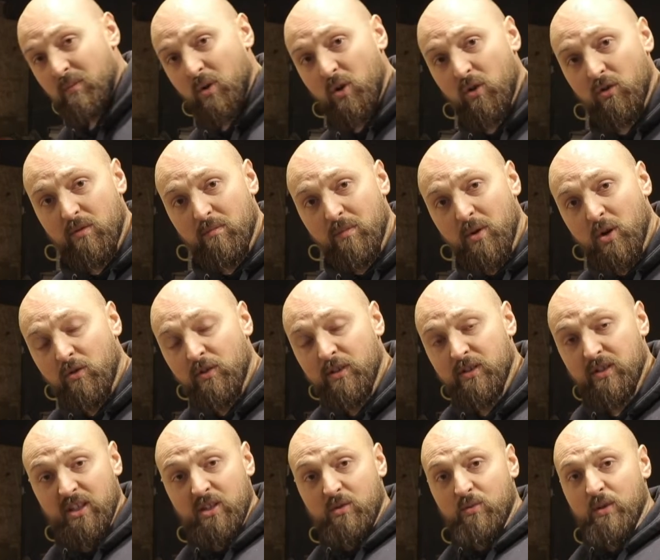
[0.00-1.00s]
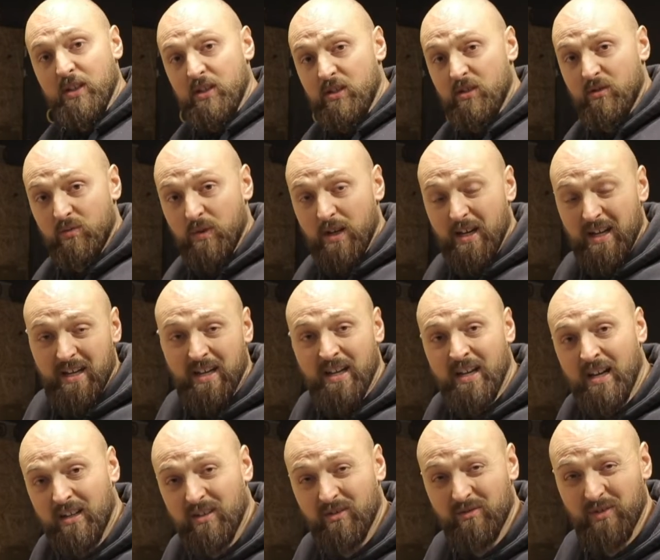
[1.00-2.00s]
more and more in situations where
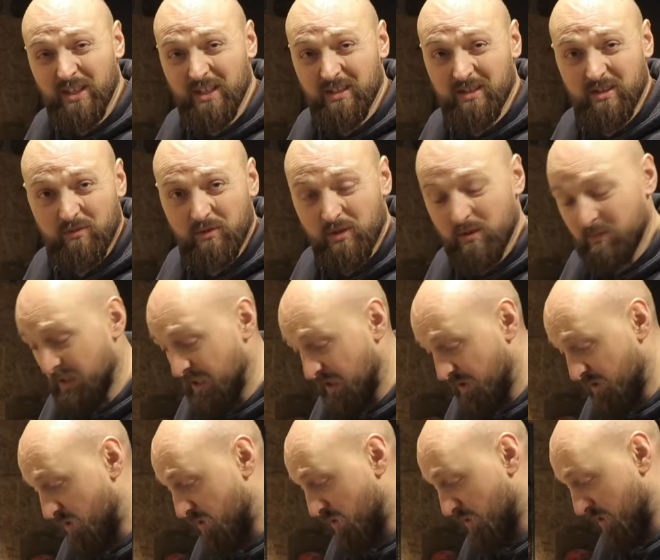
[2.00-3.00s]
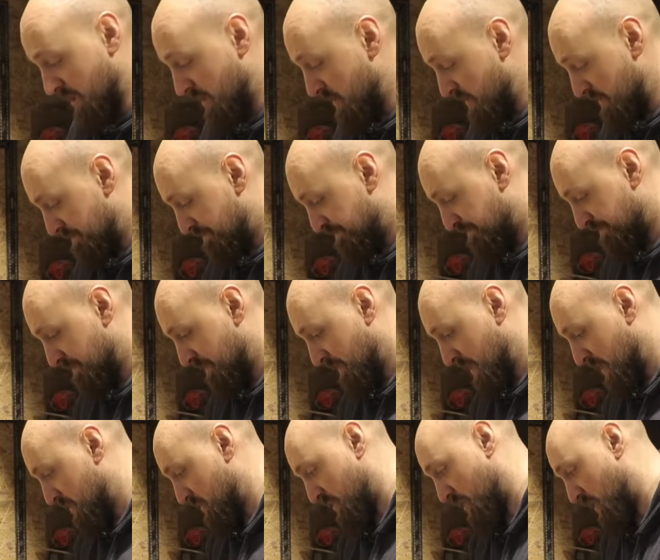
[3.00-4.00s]
I can really do with it being cordless.
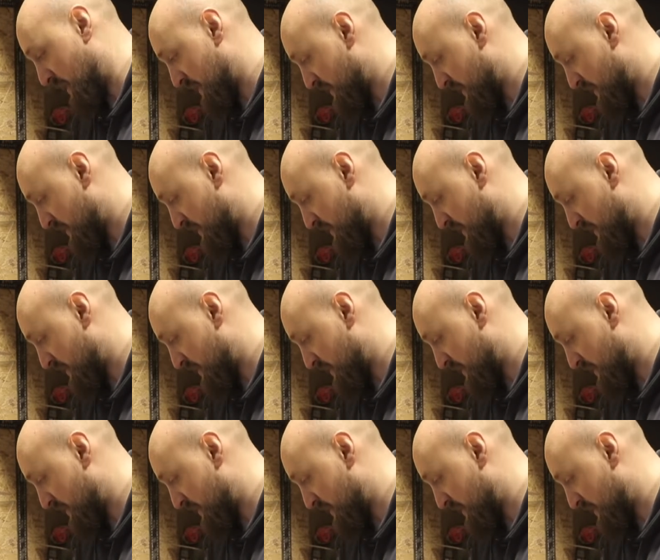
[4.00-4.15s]
So I